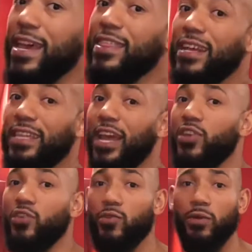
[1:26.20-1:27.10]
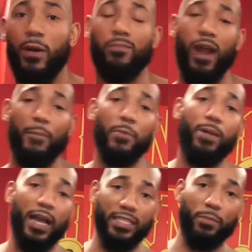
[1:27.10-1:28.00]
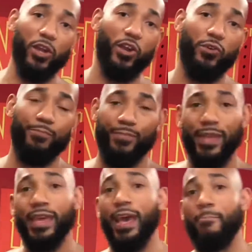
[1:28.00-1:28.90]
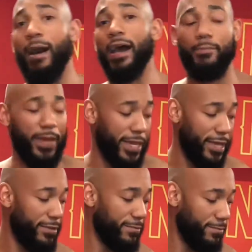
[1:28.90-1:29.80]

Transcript: And that's how you do a proper bicep curl, in my opinion.